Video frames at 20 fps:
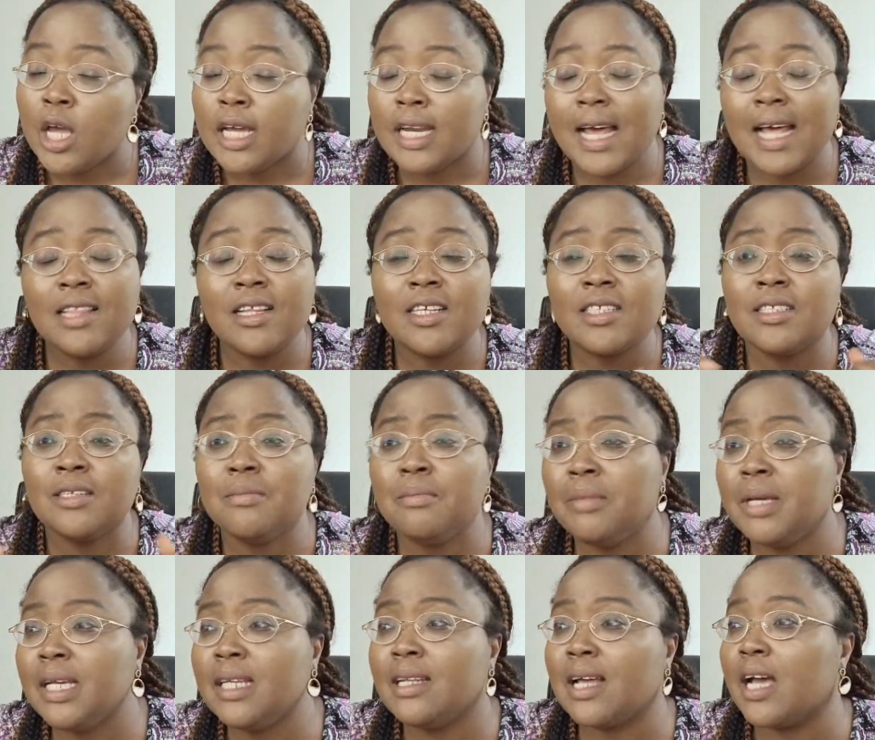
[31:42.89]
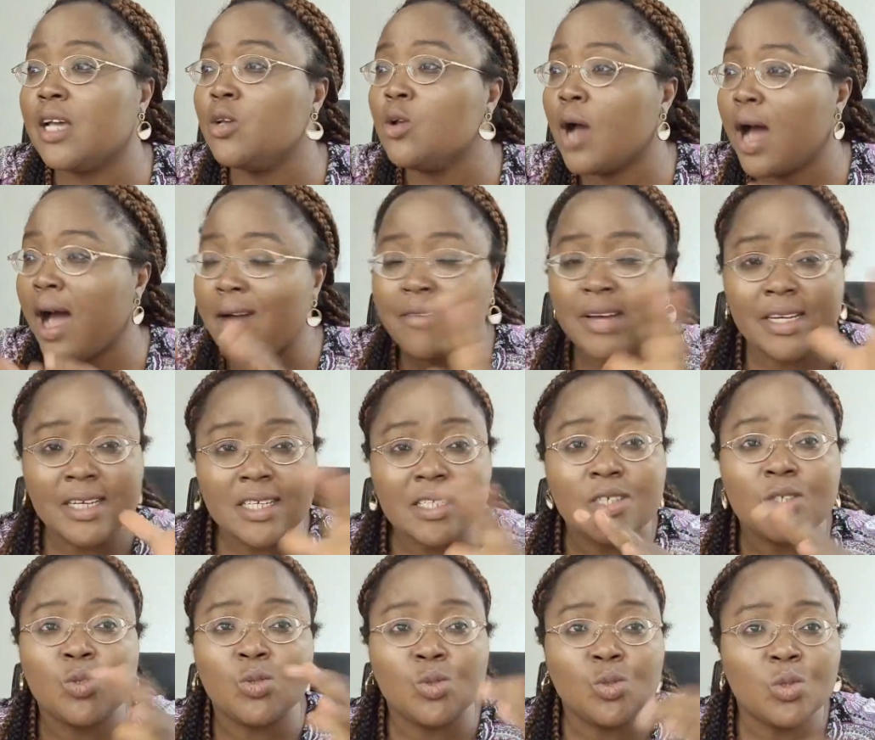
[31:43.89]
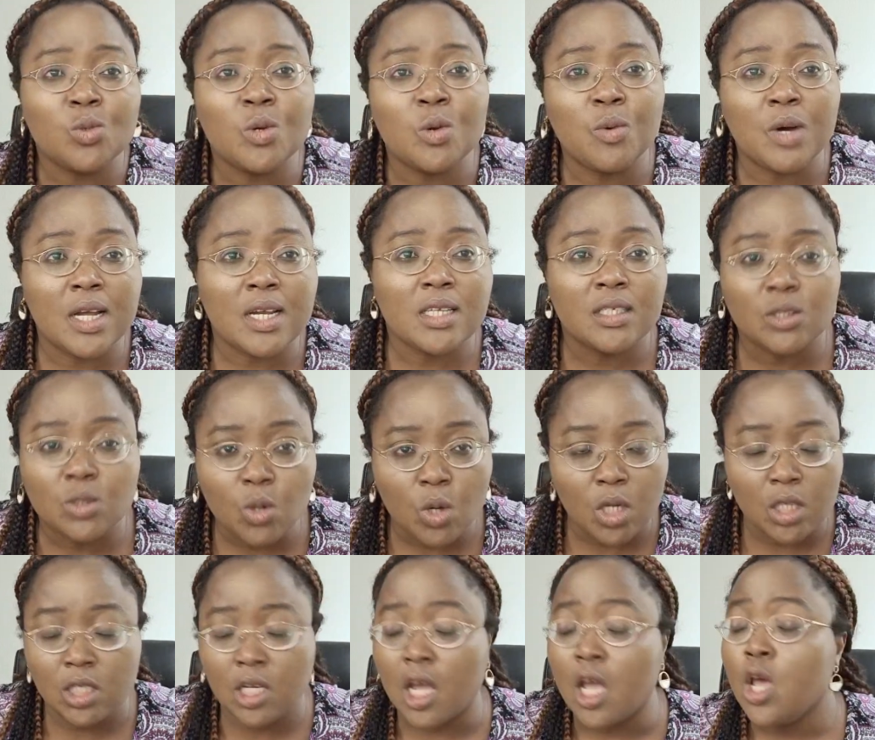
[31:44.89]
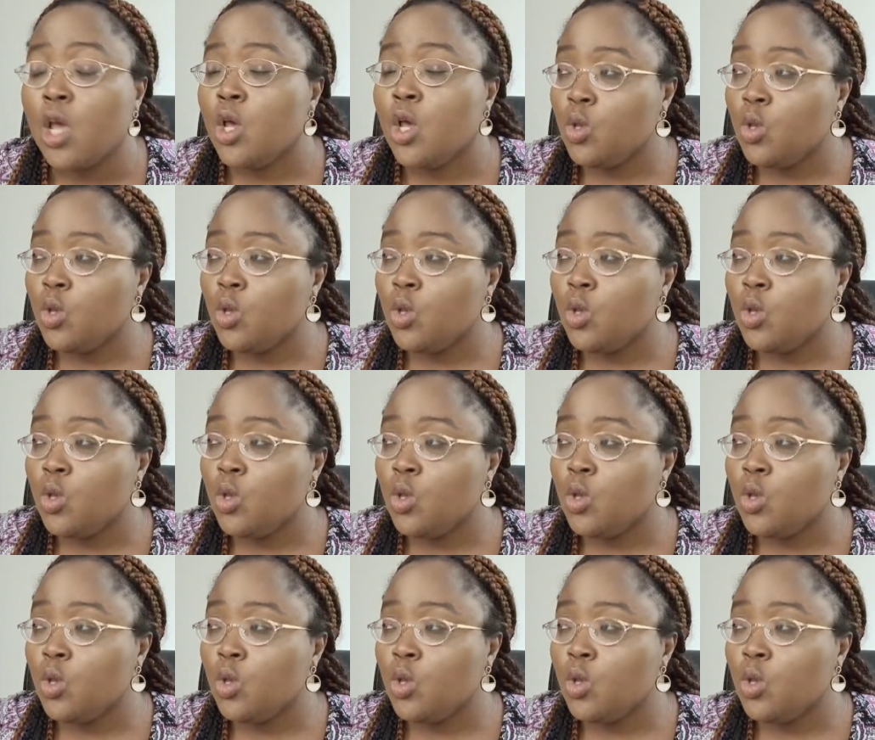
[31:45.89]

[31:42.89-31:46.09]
That doesn't mean that you have anything to do with what is going there.